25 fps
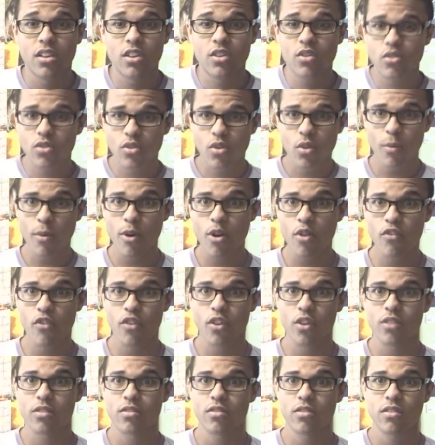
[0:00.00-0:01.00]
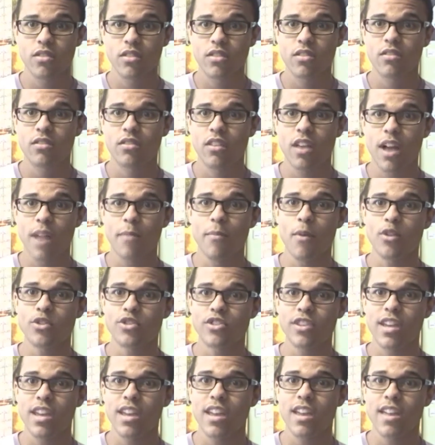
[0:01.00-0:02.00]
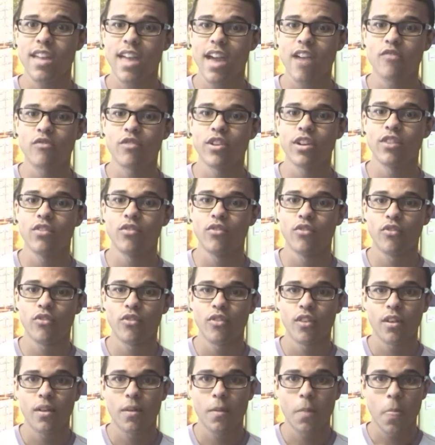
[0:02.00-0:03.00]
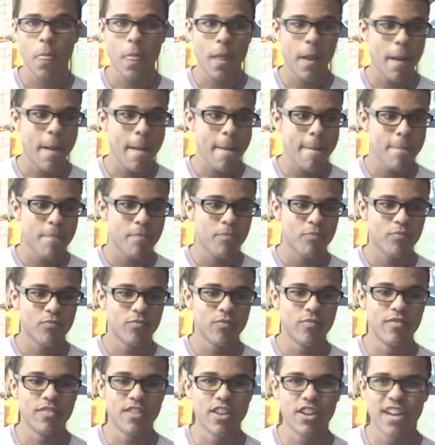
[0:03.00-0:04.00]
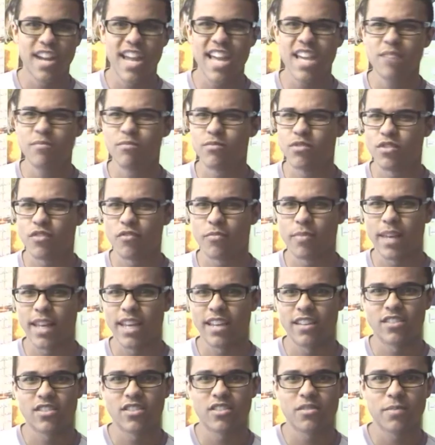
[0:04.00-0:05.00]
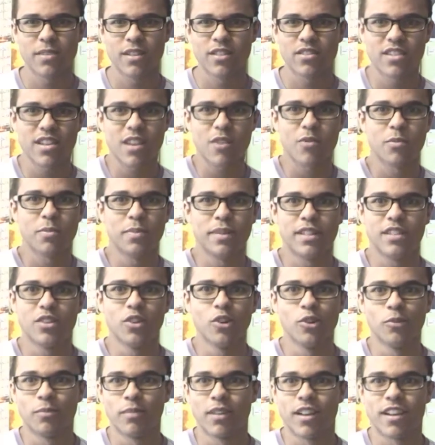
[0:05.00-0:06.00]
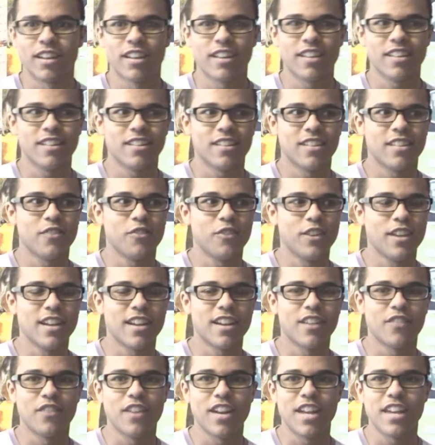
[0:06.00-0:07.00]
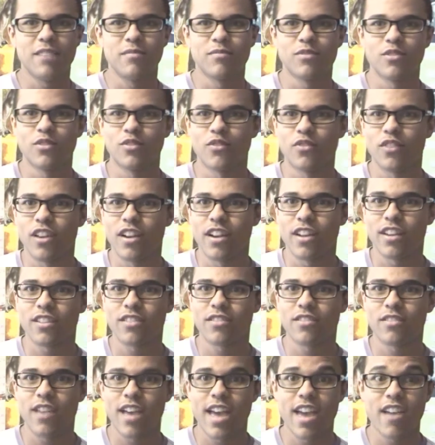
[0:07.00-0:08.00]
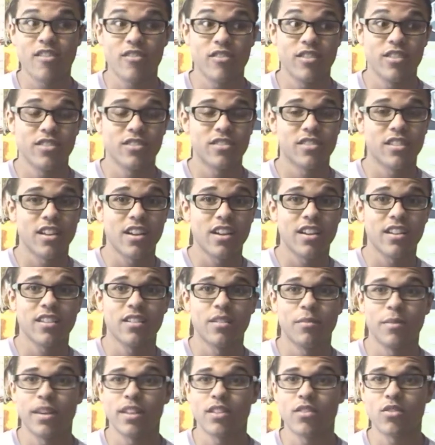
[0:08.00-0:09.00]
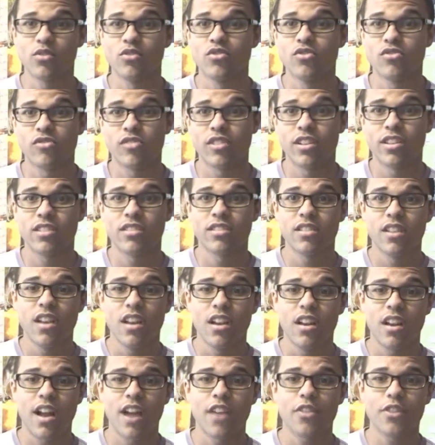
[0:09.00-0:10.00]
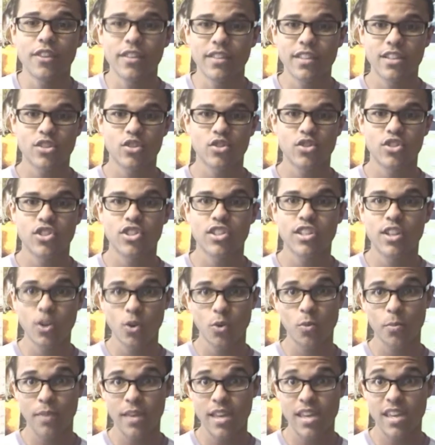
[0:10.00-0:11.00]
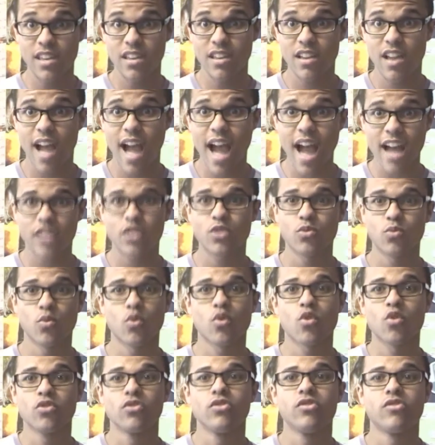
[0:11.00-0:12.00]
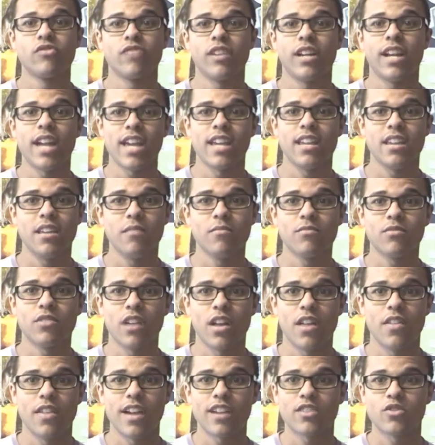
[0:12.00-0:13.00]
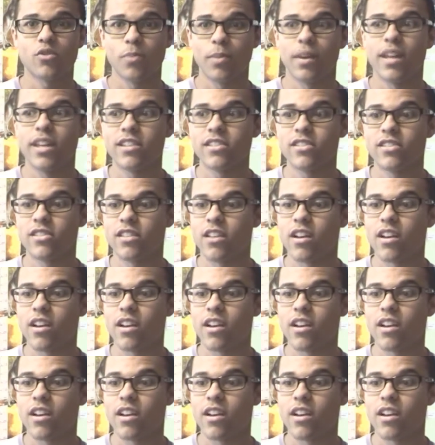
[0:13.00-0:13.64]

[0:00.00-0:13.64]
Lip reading: You could come over. Like, I'm not saying get rid of the names of places, because that would be dumb. Like, if you didn't have names of like areas, like, I mean countries, like, I think there should still be actual country names, like the actual places.